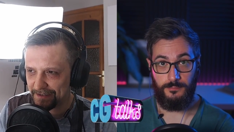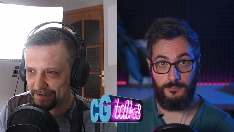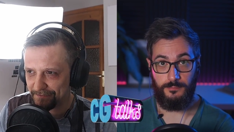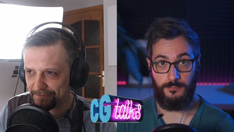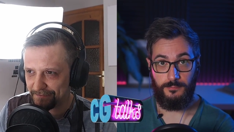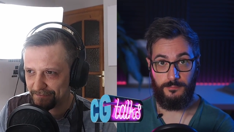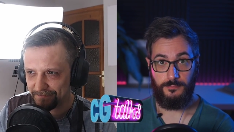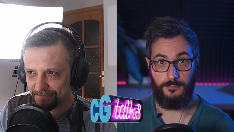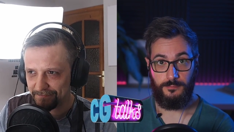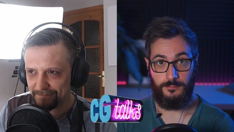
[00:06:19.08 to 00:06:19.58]
Speaker 1: kind
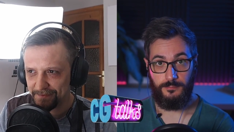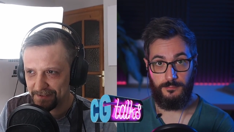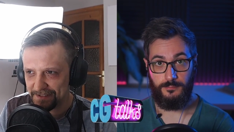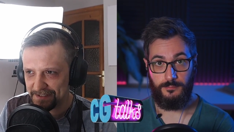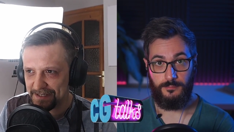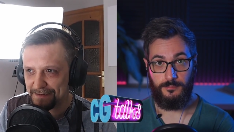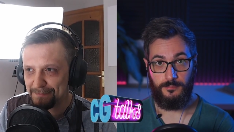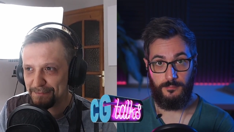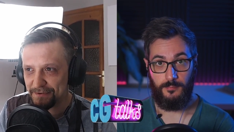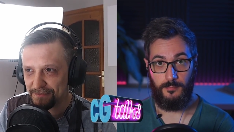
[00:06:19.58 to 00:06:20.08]
of
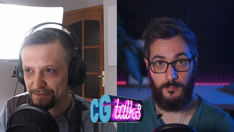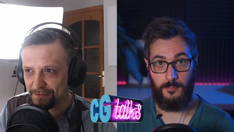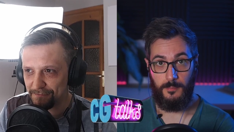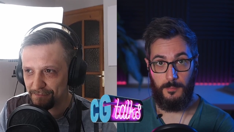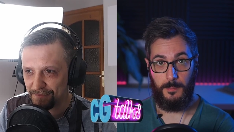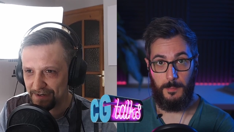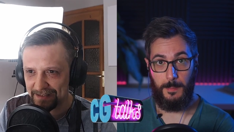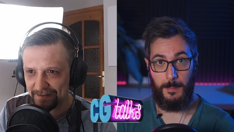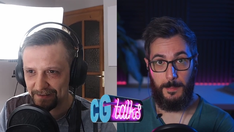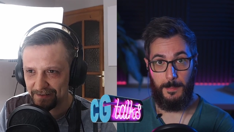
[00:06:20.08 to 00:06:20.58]
seem
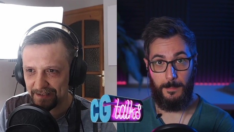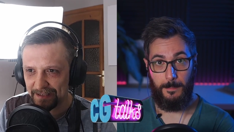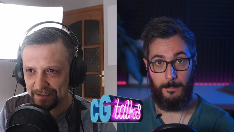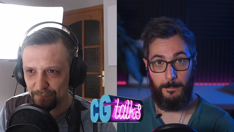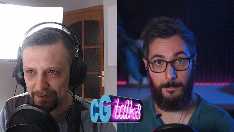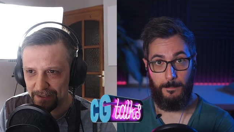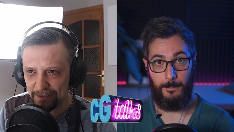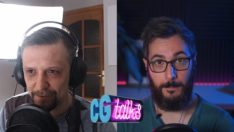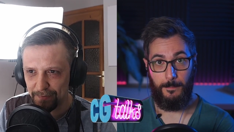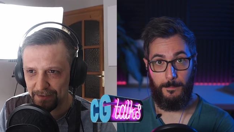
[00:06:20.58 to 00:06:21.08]
to handle that
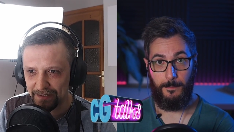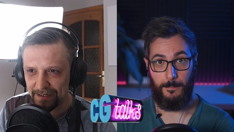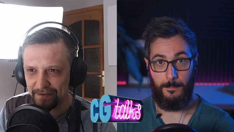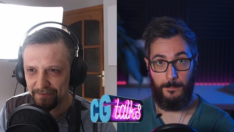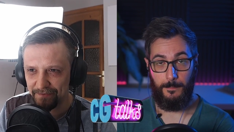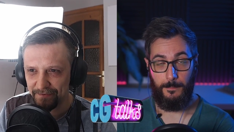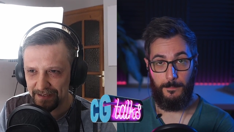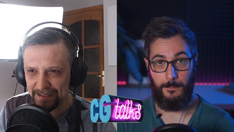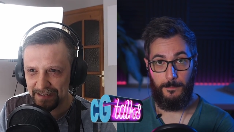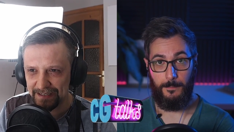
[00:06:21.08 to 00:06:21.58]
well, but I
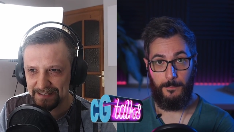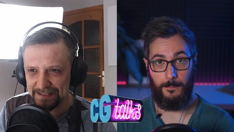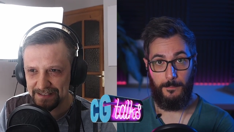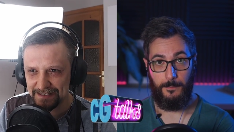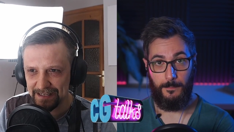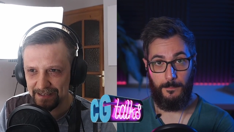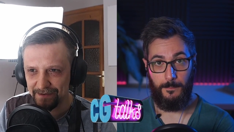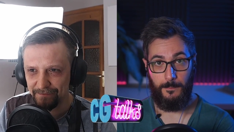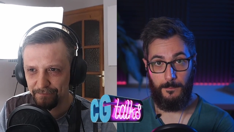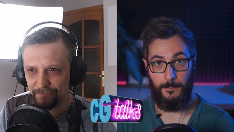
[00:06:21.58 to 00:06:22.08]
think it's
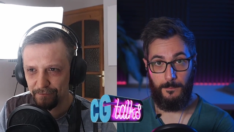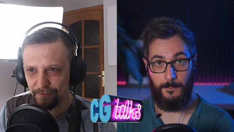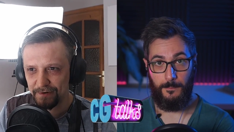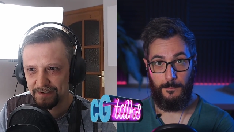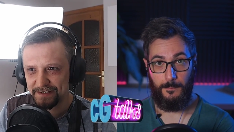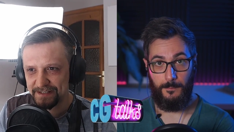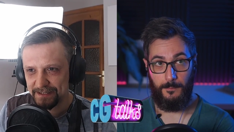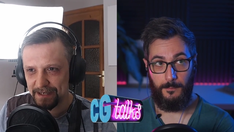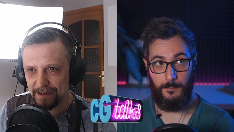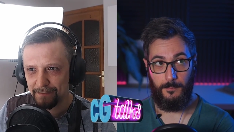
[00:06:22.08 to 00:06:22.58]
like for
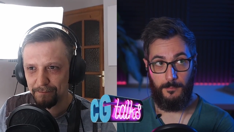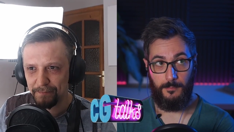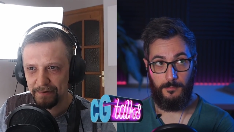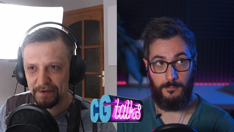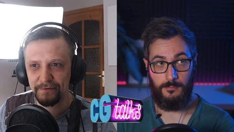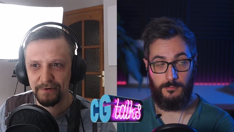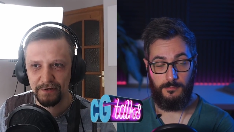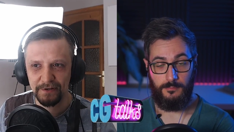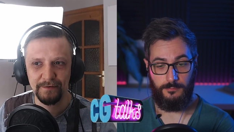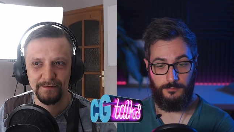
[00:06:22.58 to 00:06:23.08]
some
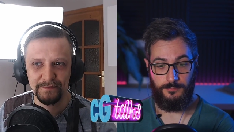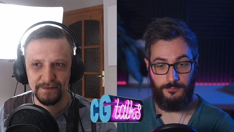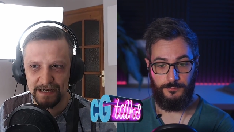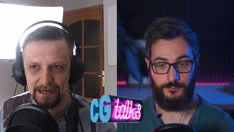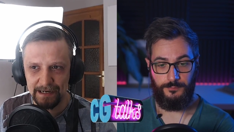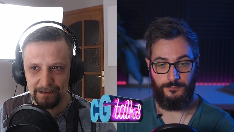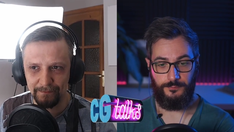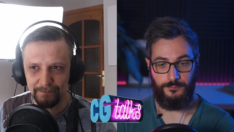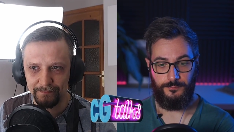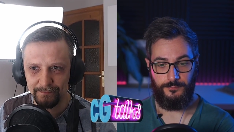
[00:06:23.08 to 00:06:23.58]
period of
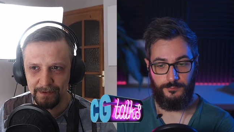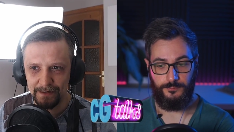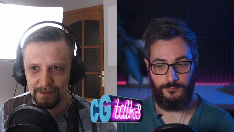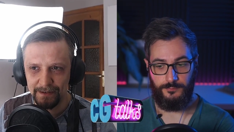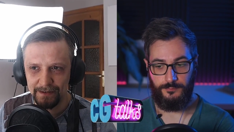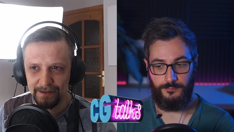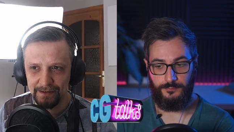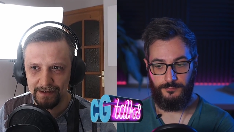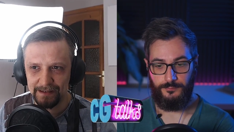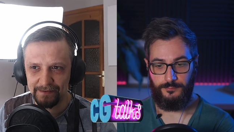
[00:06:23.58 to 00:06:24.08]
time,
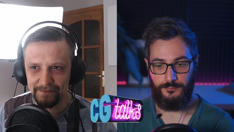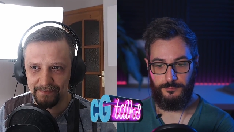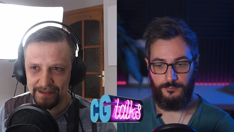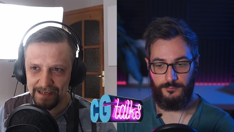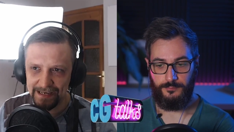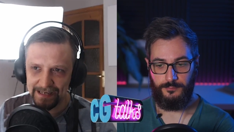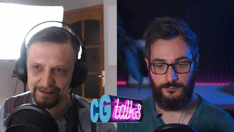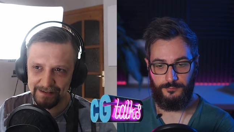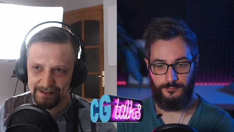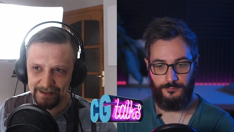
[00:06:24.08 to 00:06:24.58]
and
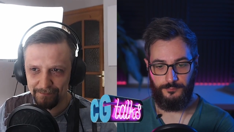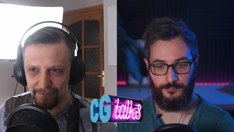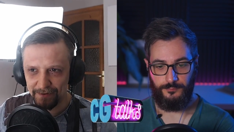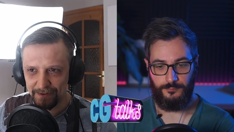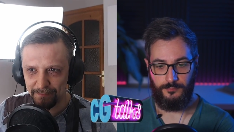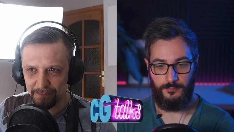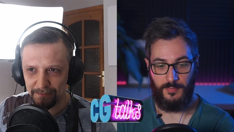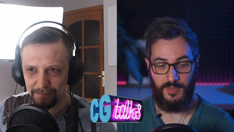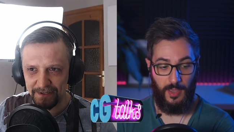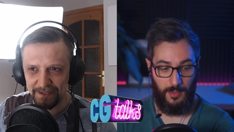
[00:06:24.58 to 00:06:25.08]
then they
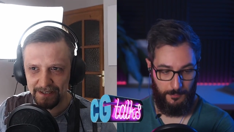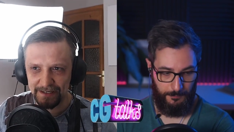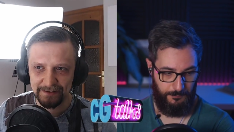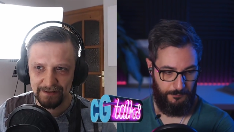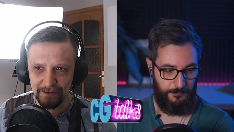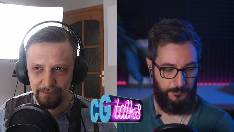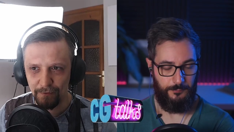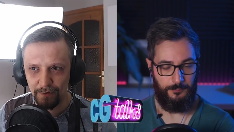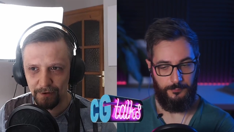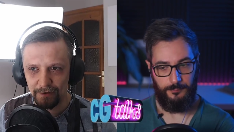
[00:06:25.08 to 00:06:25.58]
probably yeah.
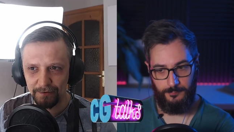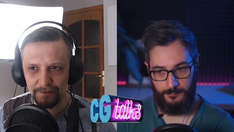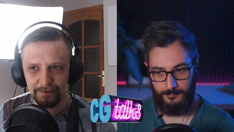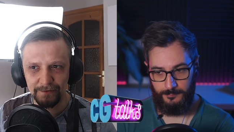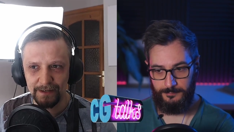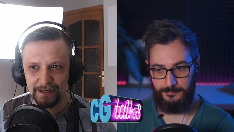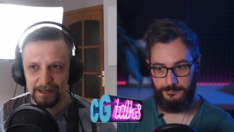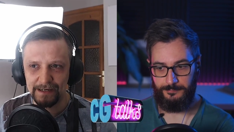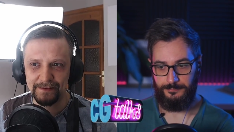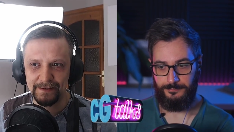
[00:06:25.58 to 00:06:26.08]
hit a wall
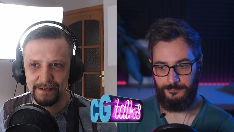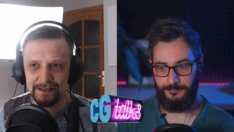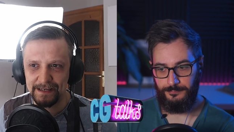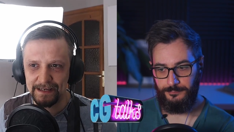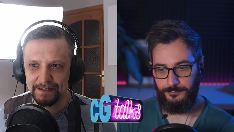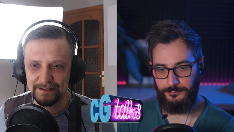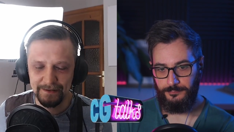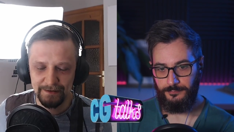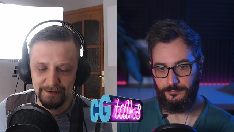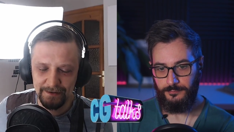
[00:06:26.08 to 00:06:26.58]
at the
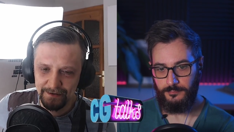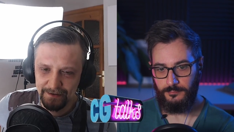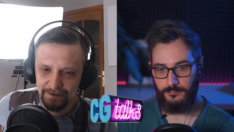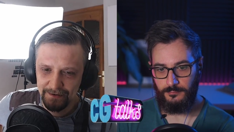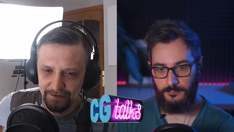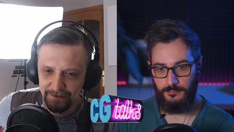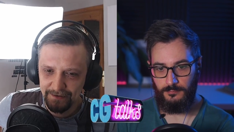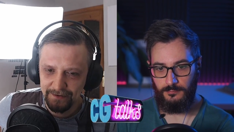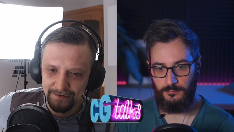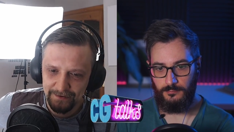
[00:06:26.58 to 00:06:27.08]
end.
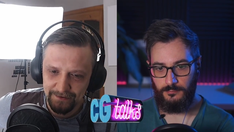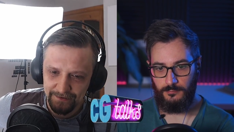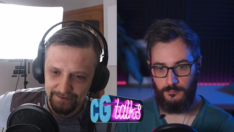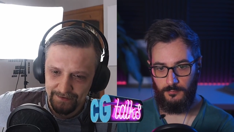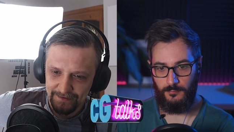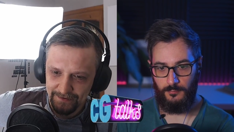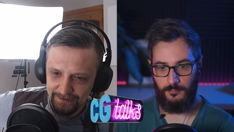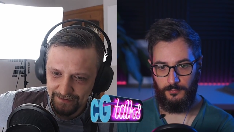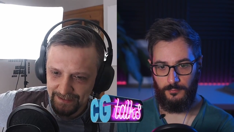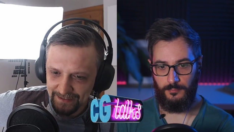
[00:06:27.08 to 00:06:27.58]

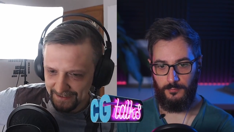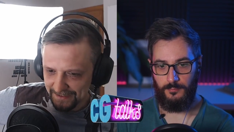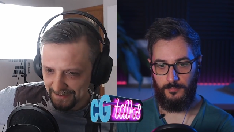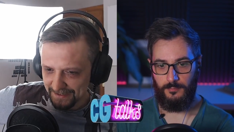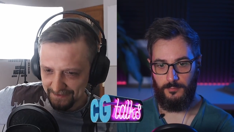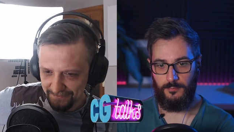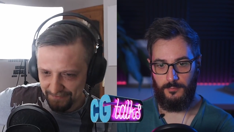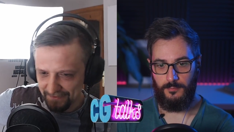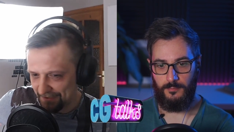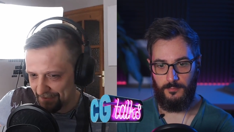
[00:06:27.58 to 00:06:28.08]
Like
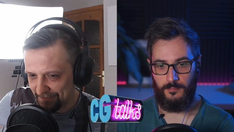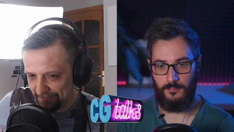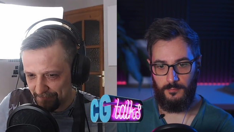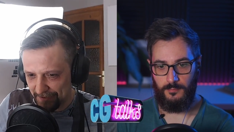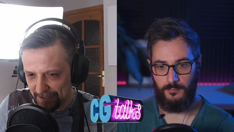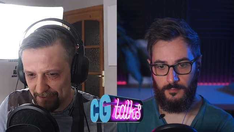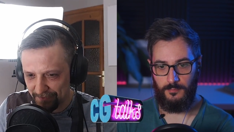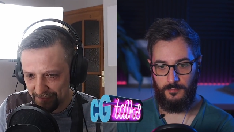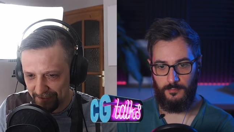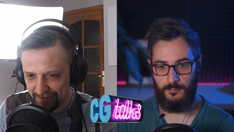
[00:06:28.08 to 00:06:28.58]
I think
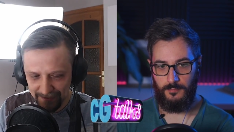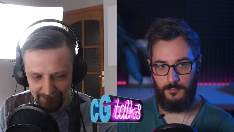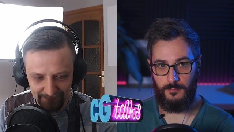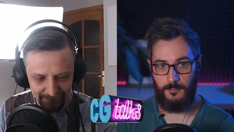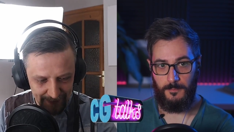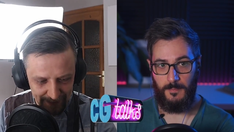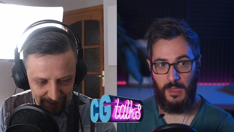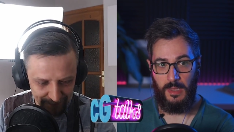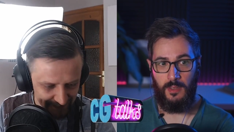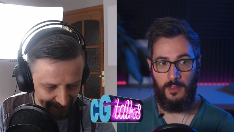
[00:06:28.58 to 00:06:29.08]
I think
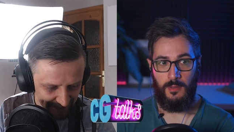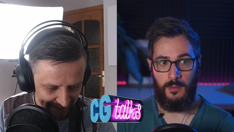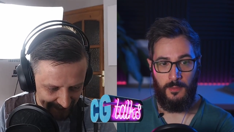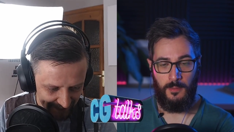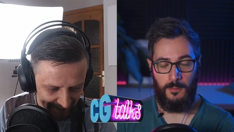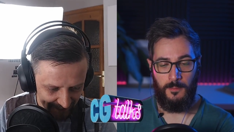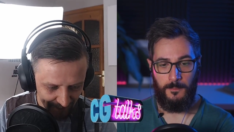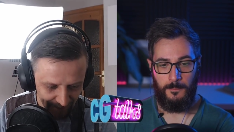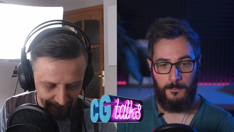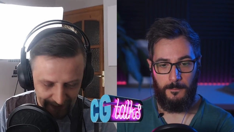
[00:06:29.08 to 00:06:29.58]
about I
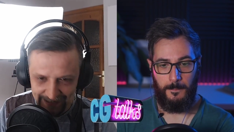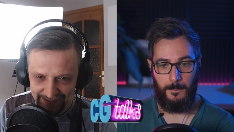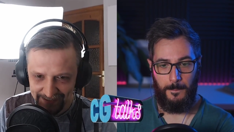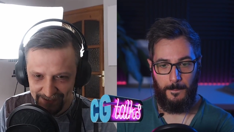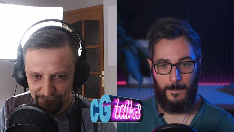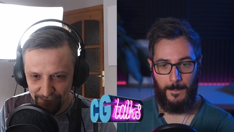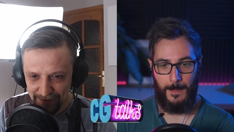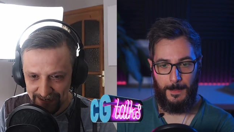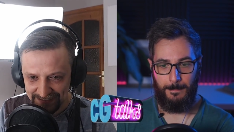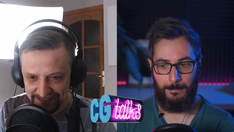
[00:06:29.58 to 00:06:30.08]
don't know
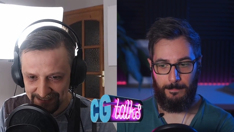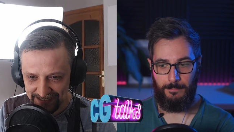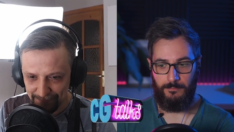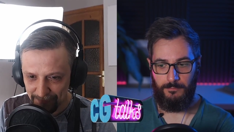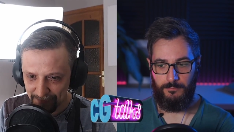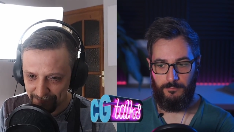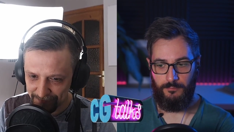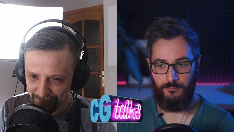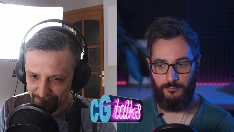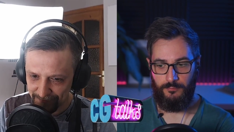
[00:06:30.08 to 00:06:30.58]
Kanye West, like
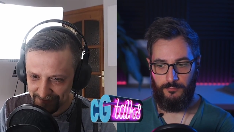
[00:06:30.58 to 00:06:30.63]
people